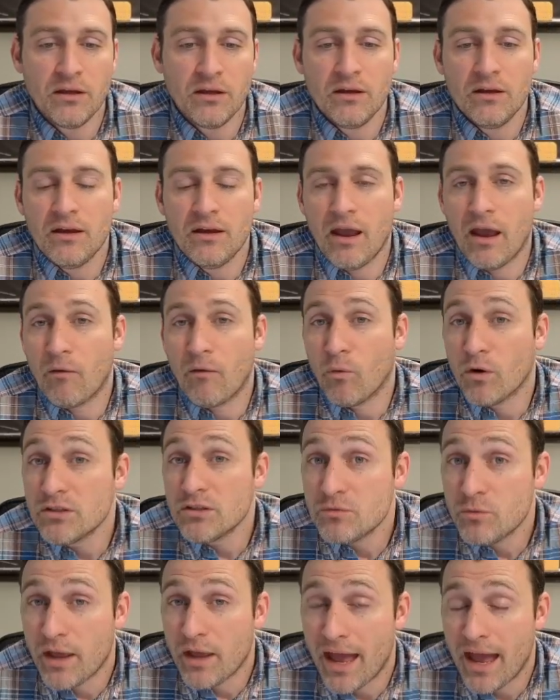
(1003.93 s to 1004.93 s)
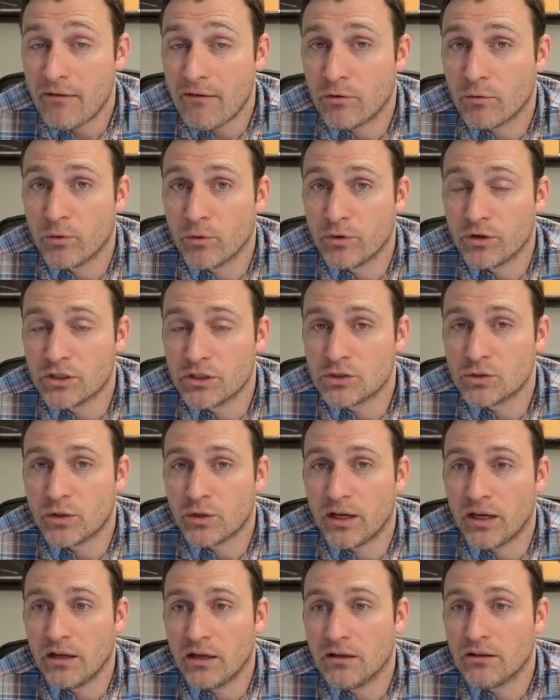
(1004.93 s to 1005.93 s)
And once we have a rooted
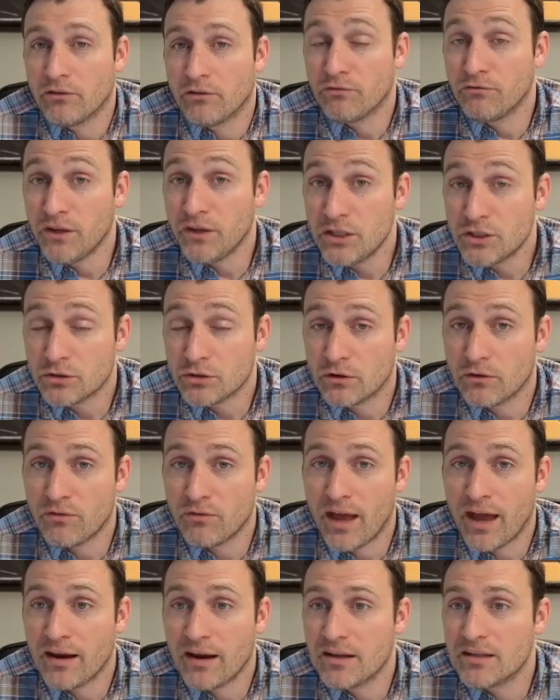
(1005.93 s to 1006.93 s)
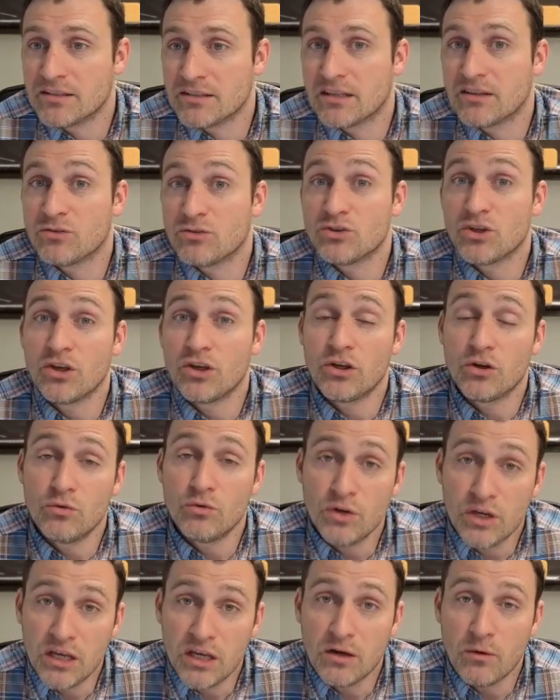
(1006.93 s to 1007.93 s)
tree, the feature of that is that there's a
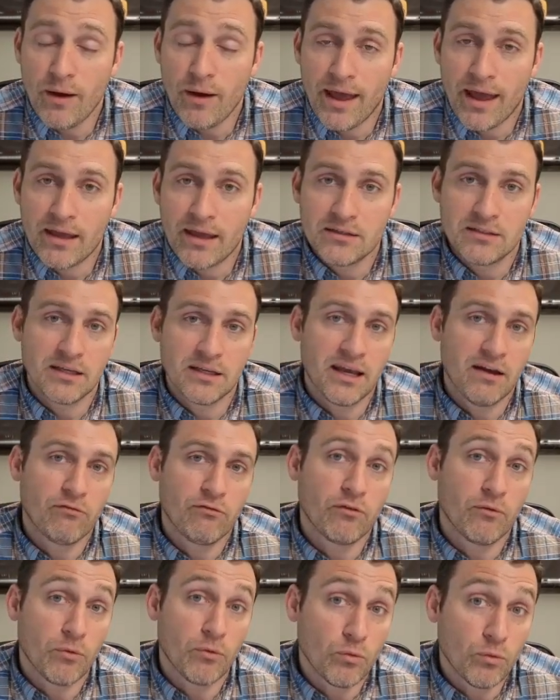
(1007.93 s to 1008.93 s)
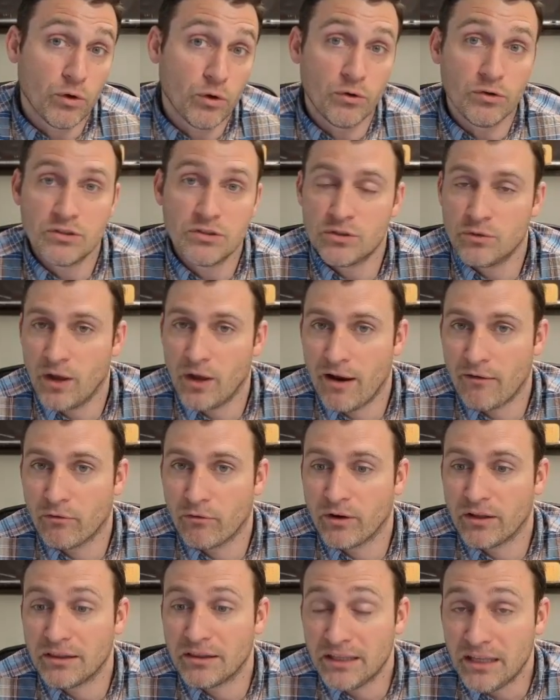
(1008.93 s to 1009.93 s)
unique way to get from the root to
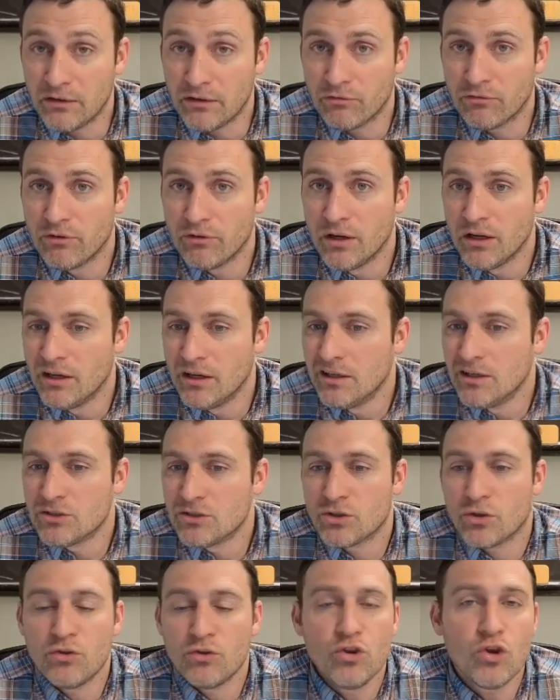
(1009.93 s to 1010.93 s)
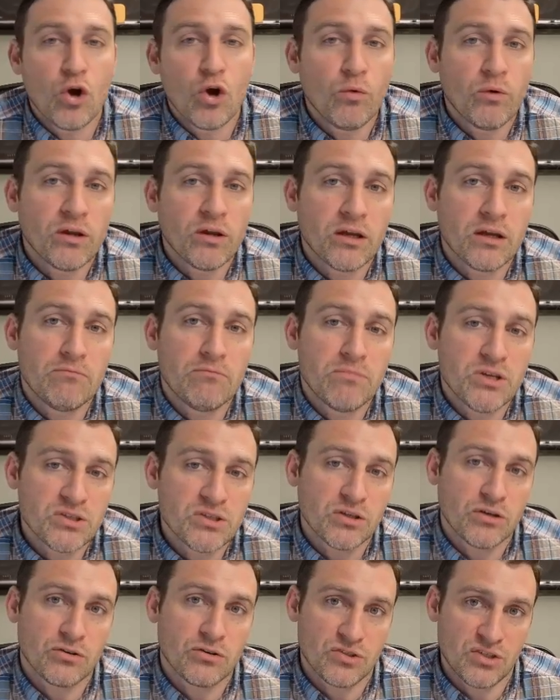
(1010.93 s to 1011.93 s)
every leaf. So no one can
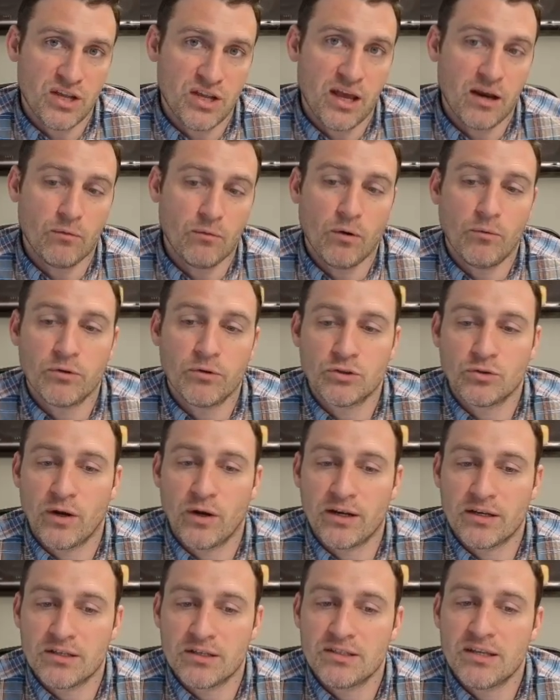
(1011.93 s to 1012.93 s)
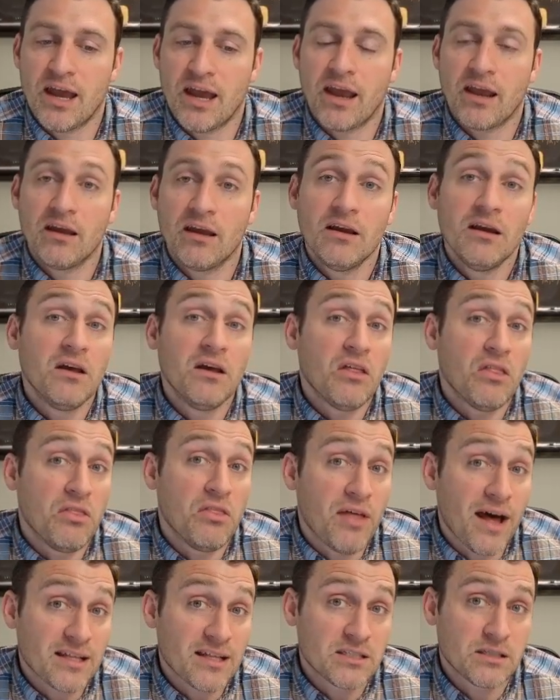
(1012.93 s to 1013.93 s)
misunderstand what we're trying to say.
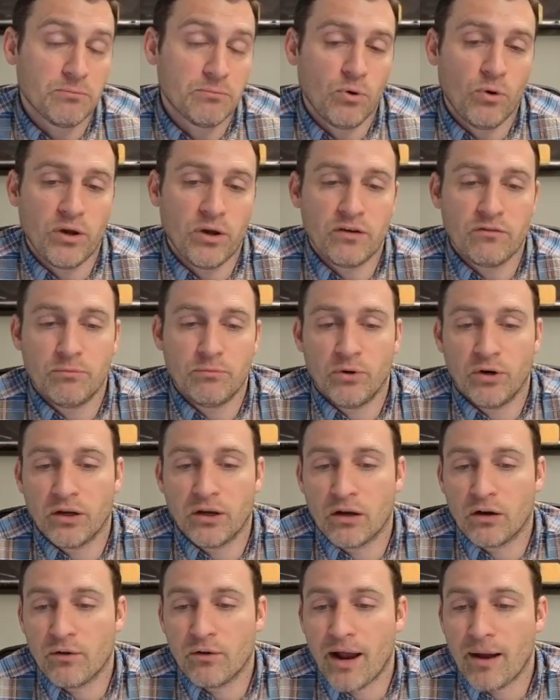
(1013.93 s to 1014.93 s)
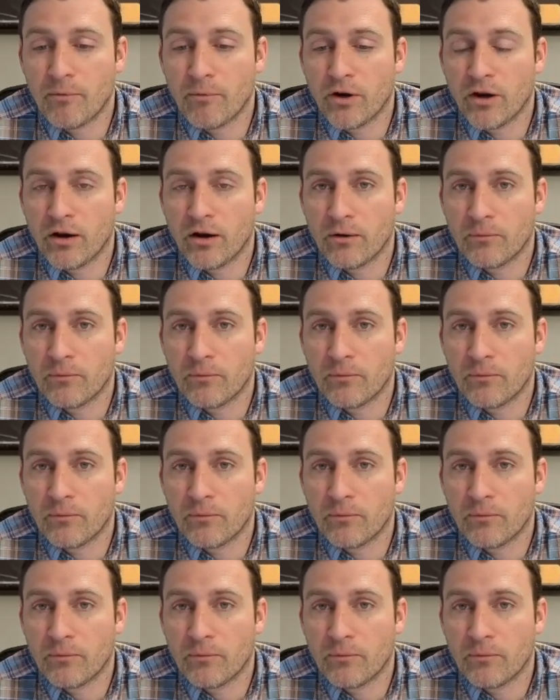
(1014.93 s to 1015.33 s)
That's the point of putting a grammar here.